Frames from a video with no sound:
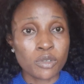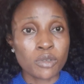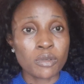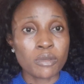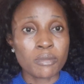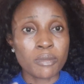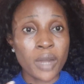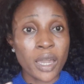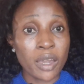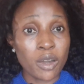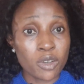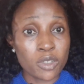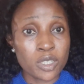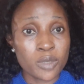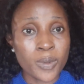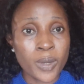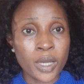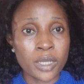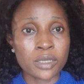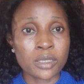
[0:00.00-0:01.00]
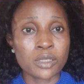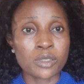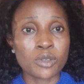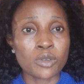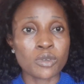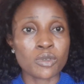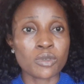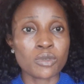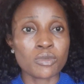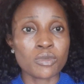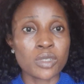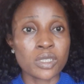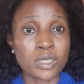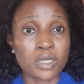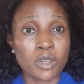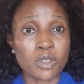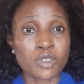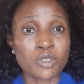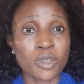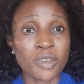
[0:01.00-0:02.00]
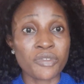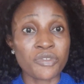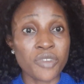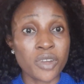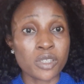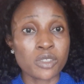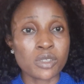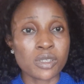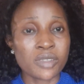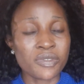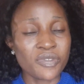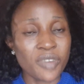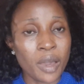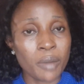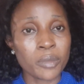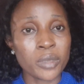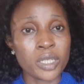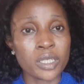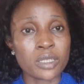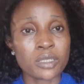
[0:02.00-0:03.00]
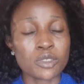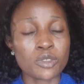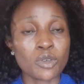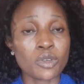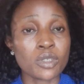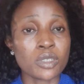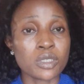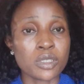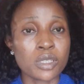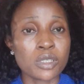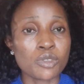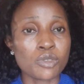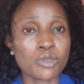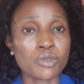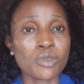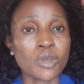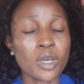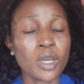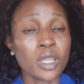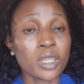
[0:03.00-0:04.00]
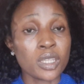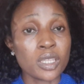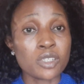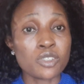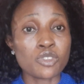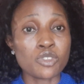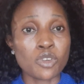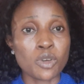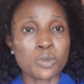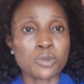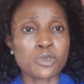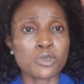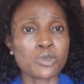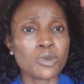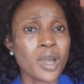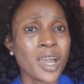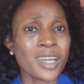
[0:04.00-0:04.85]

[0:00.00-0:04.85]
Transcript: my husband, so he is also a friend to the family, so he's into this job too,